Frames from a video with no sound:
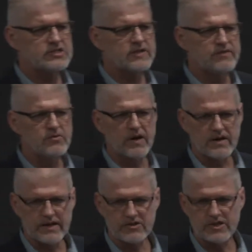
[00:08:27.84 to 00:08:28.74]
if you want
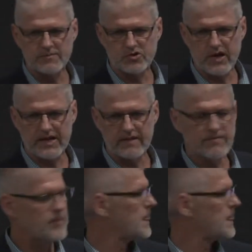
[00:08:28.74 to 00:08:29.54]
leadership training.